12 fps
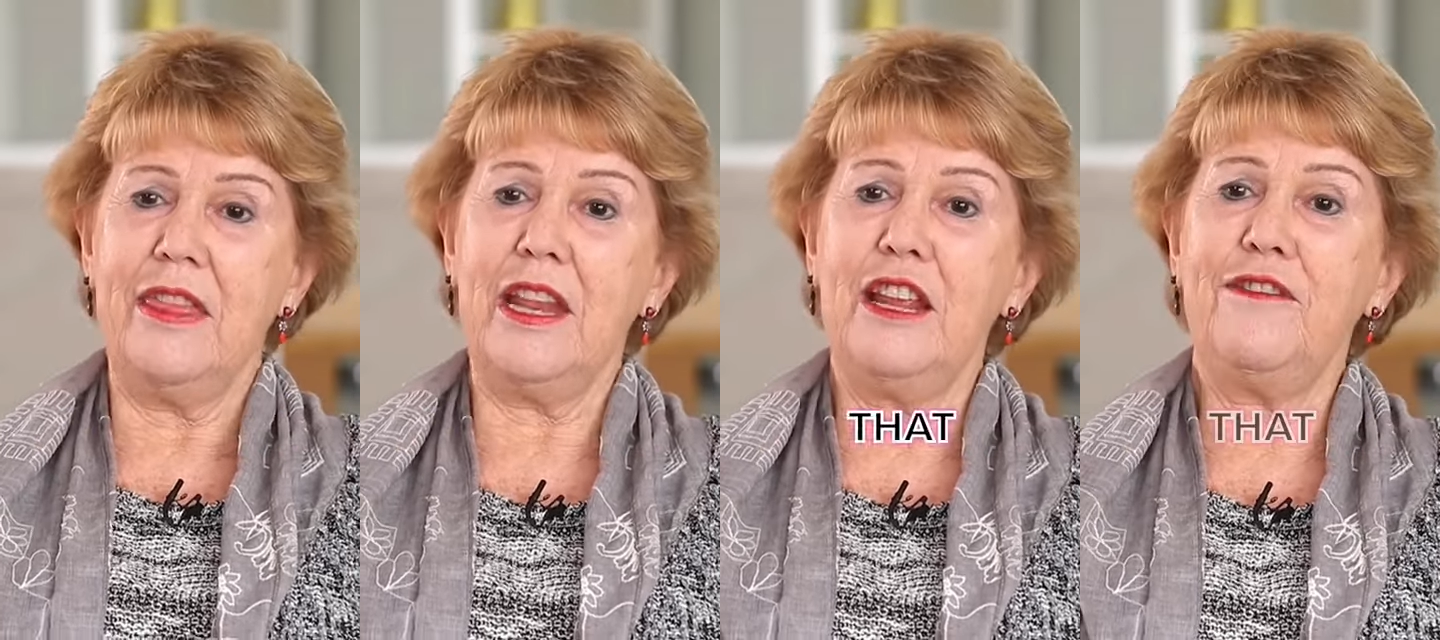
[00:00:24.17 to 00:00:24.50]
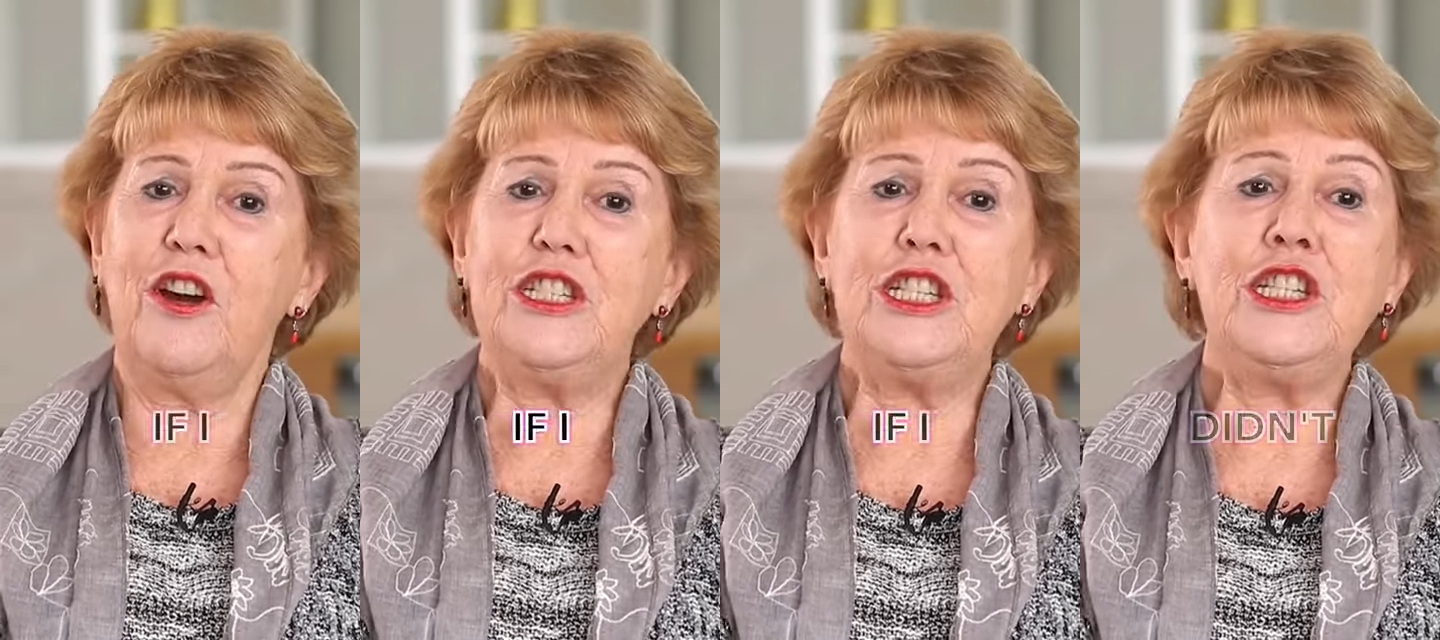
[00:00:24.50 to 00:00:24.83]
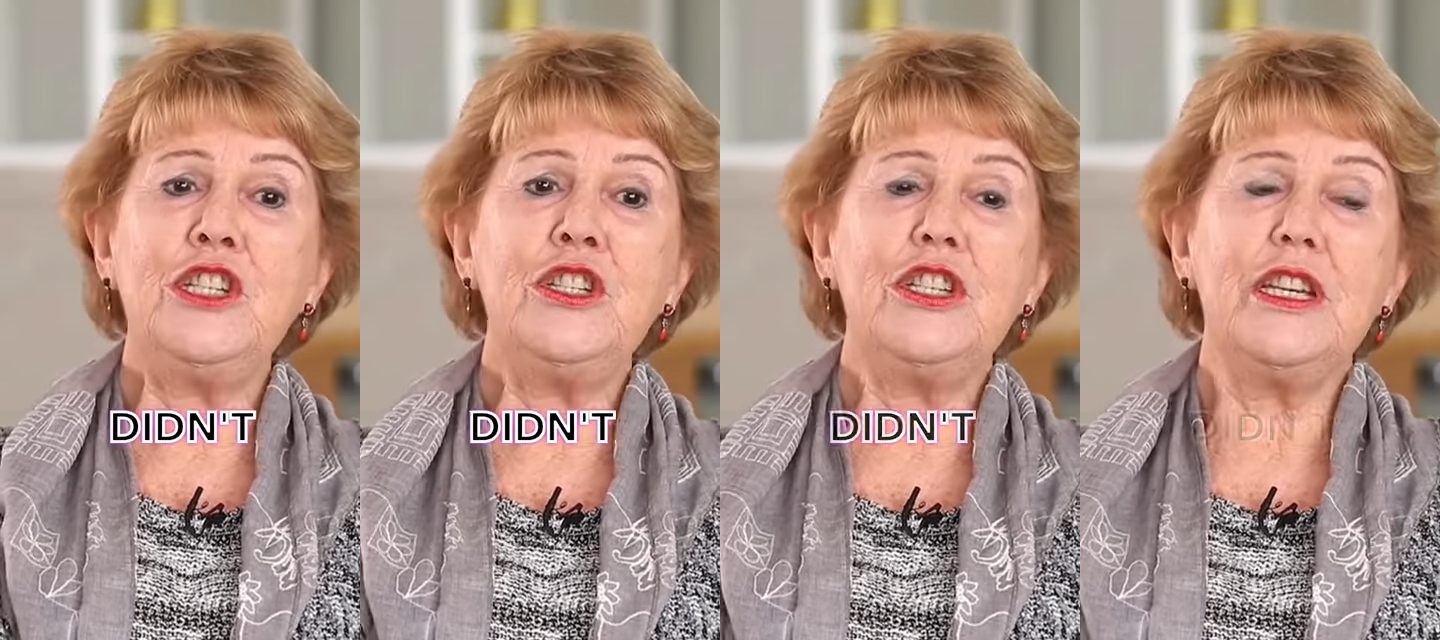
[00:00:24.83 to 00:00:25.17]
that if I
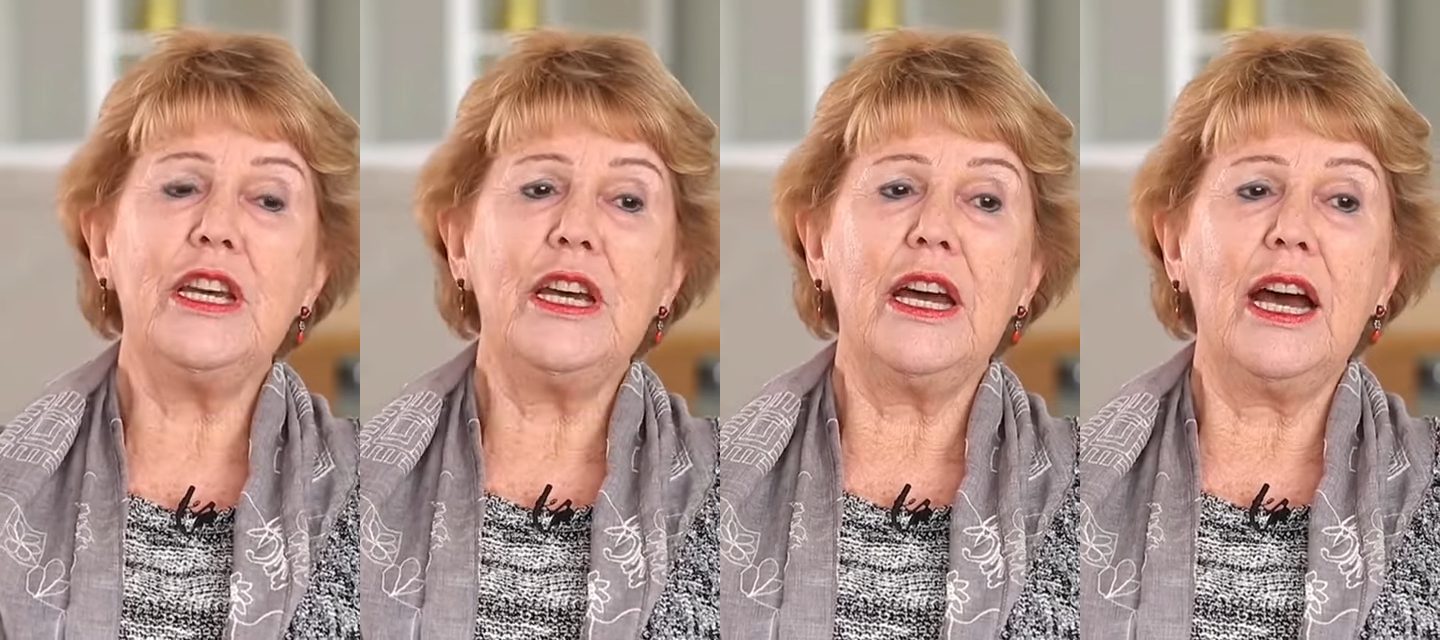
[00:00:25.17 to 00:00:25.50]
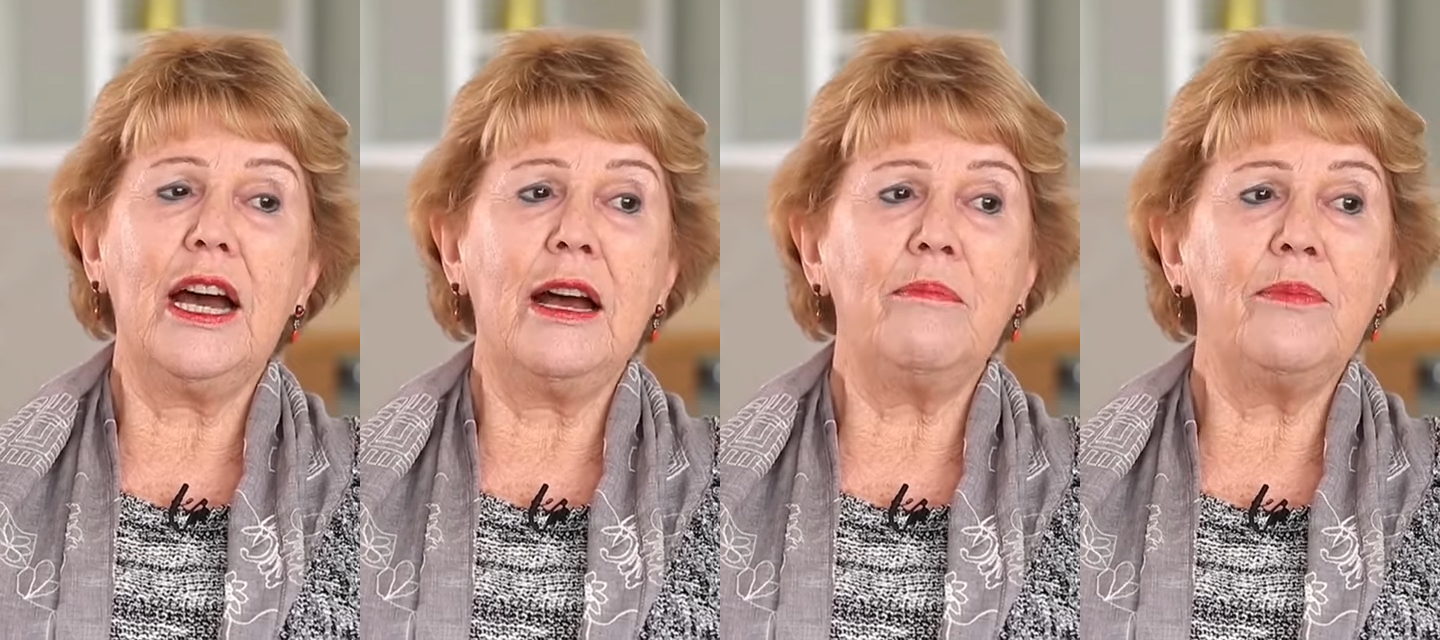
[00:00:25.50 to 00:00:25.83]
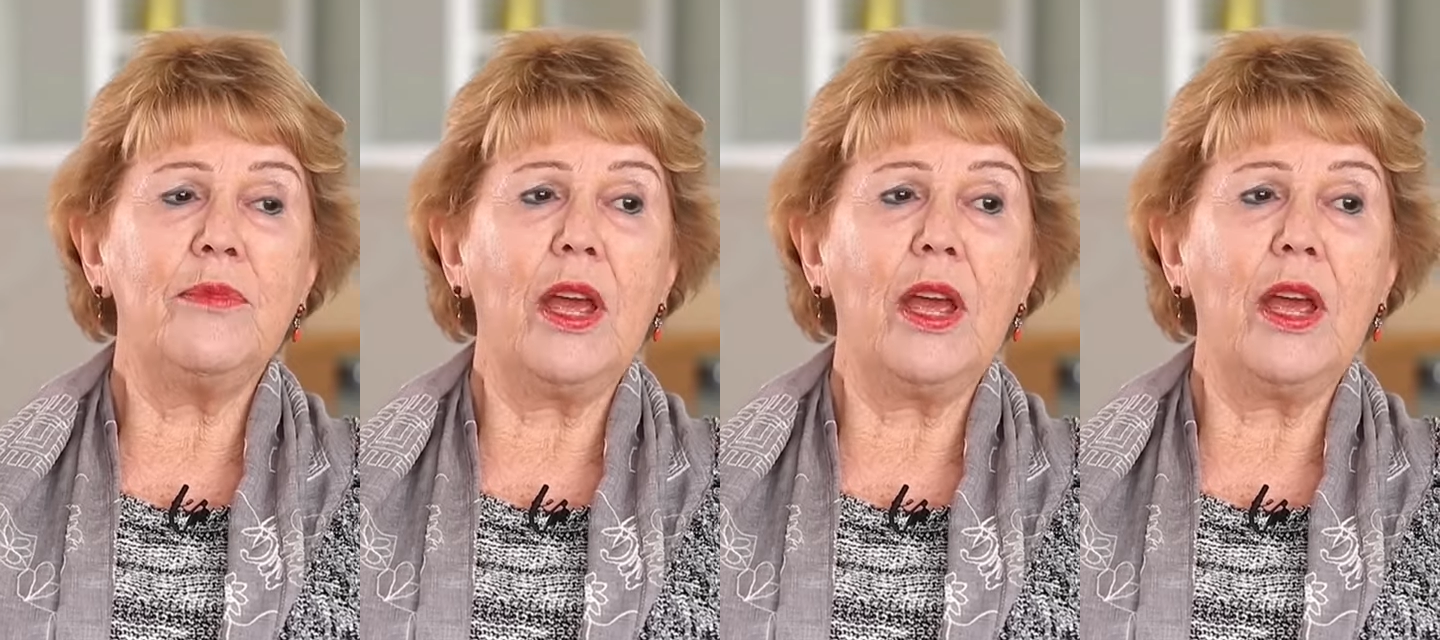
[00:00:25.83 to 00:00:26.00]
didn't um,